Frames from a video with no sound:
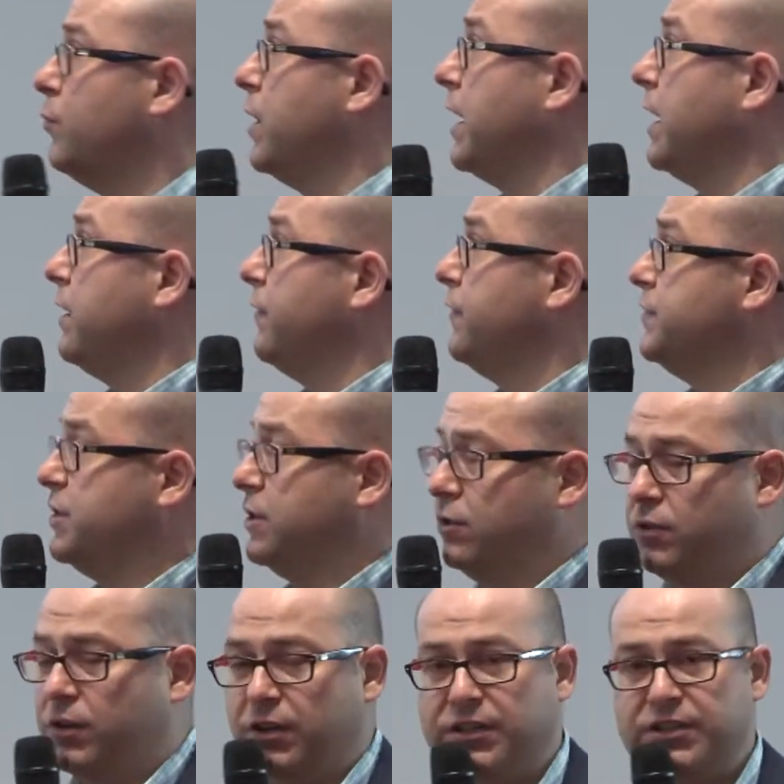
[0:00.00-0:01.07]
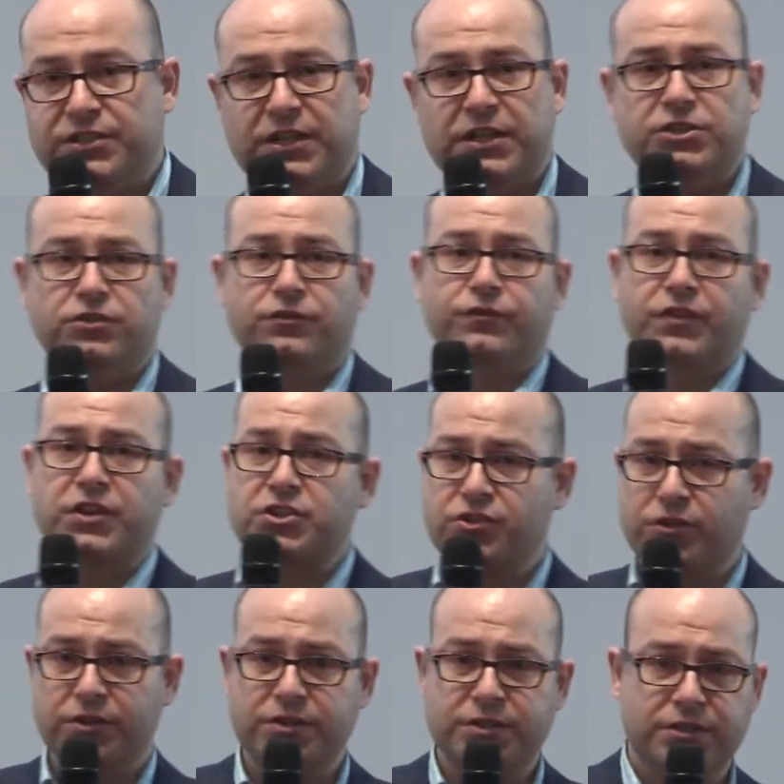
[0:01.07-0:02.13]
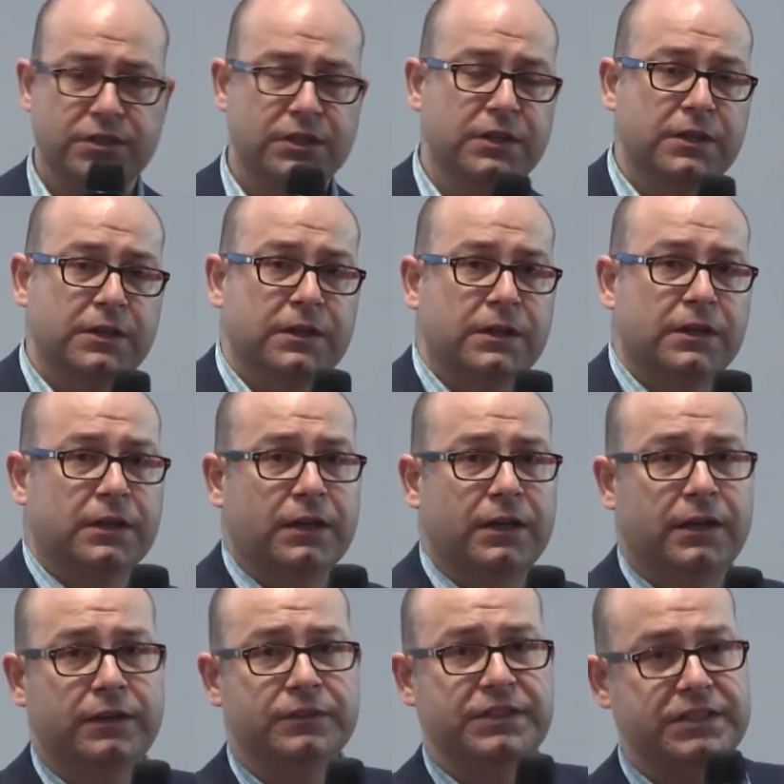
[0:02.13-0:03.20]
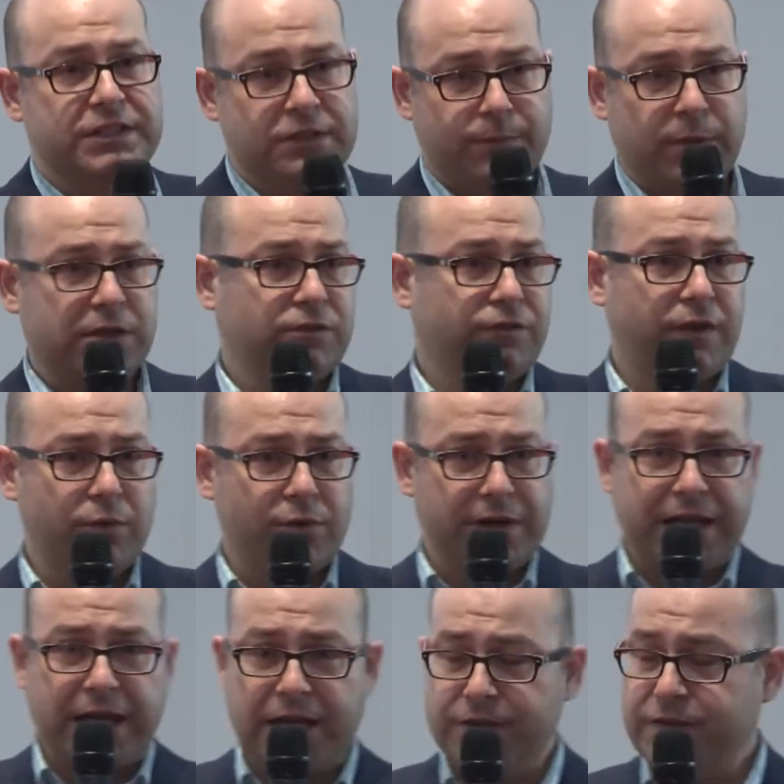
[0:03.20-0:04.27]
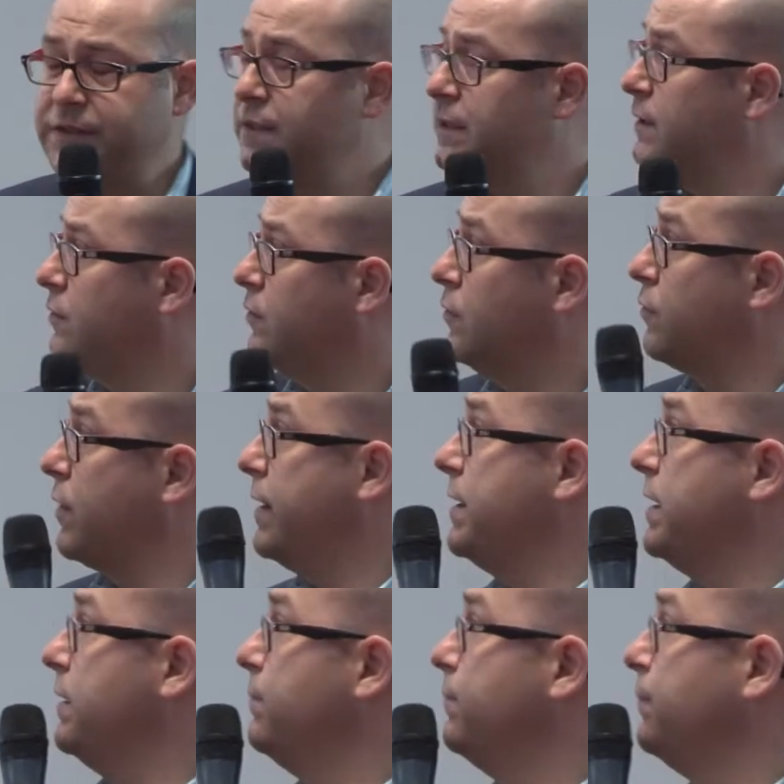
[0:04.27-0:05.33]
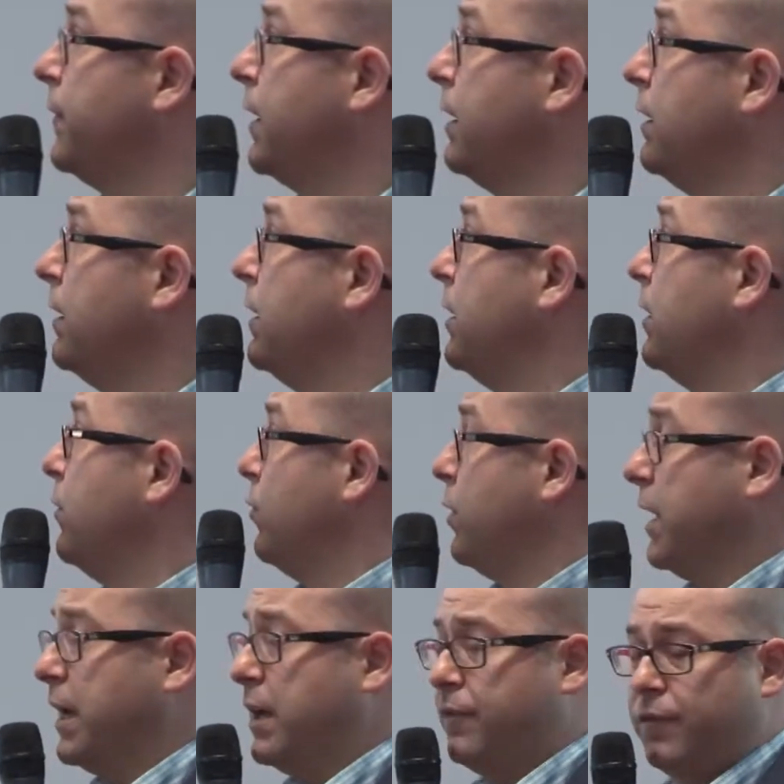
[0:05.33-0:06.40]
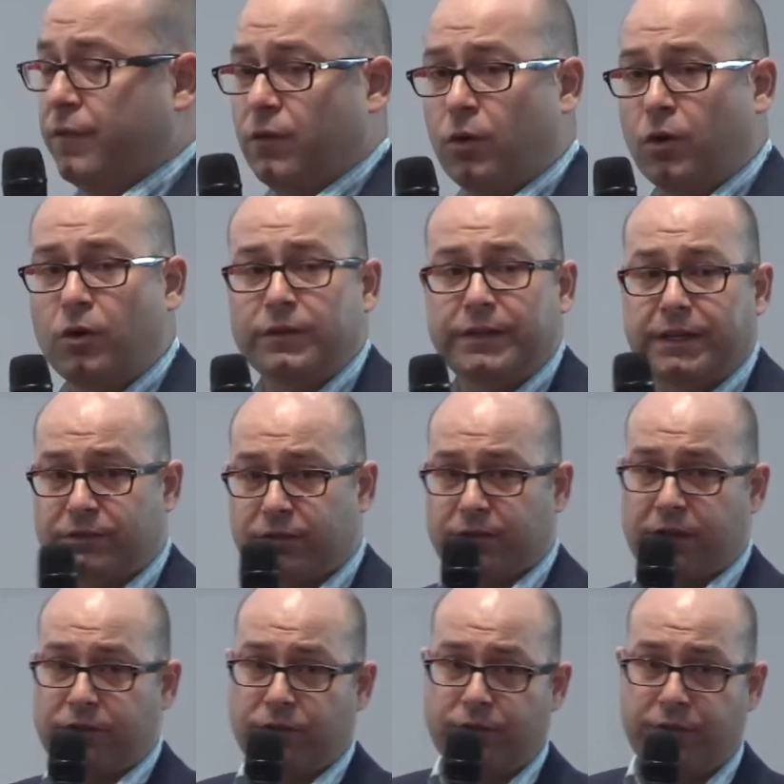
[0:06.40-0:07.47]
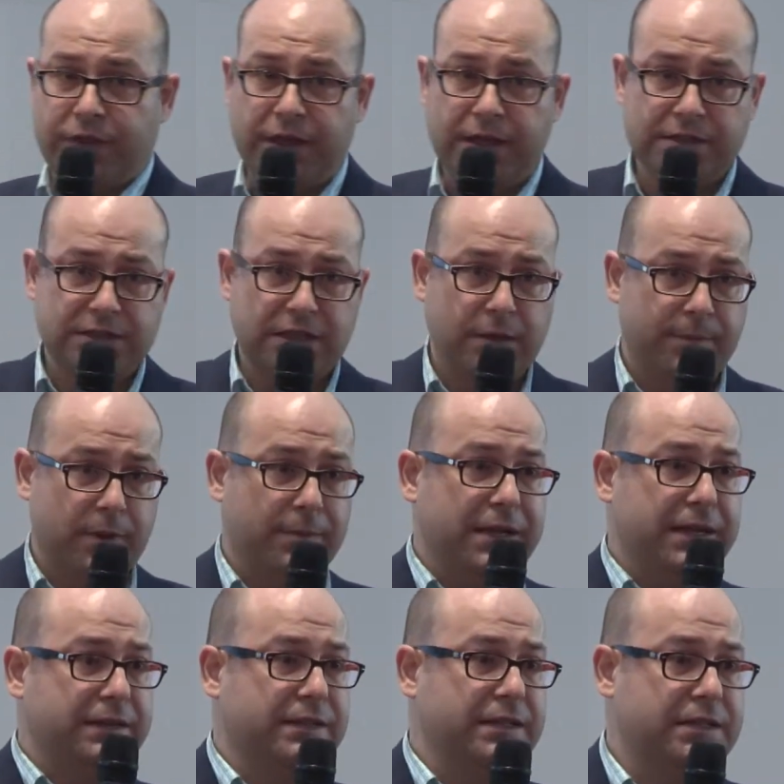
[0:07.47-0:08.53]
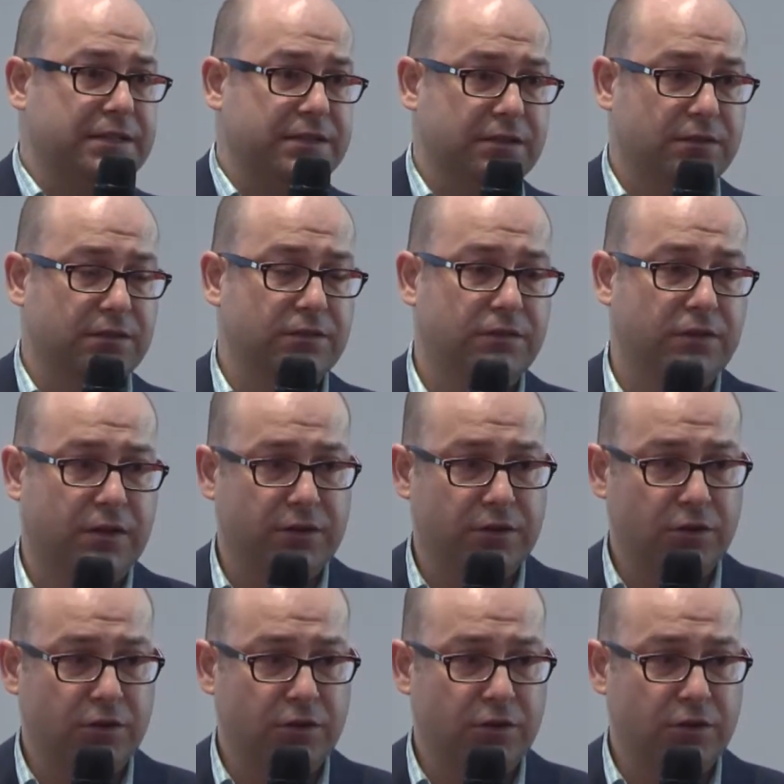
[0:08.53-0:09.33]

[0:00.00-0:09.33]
We have geolocalization features. This is part of our lives already. We have all the Internet of Things capabilities. There are